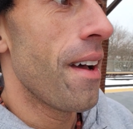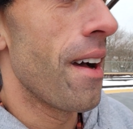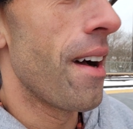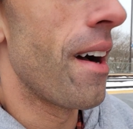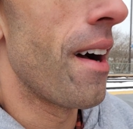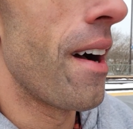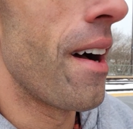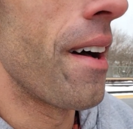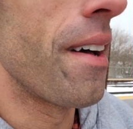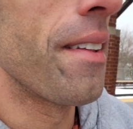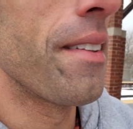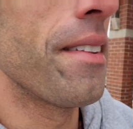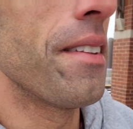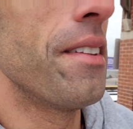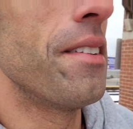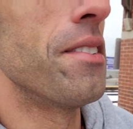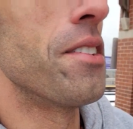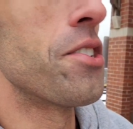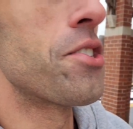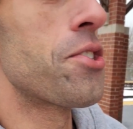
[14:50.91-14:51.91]
Uh,
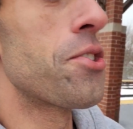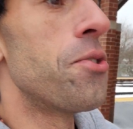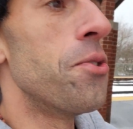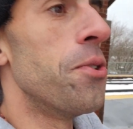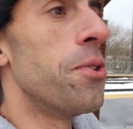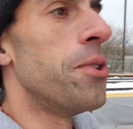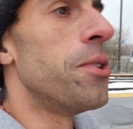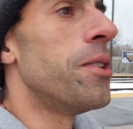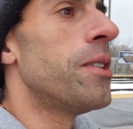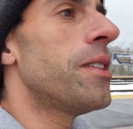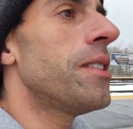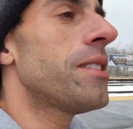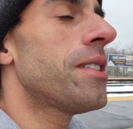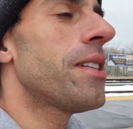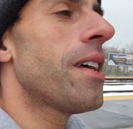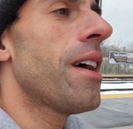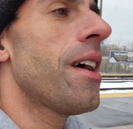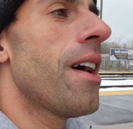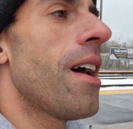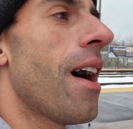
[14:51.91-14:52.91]
the schools,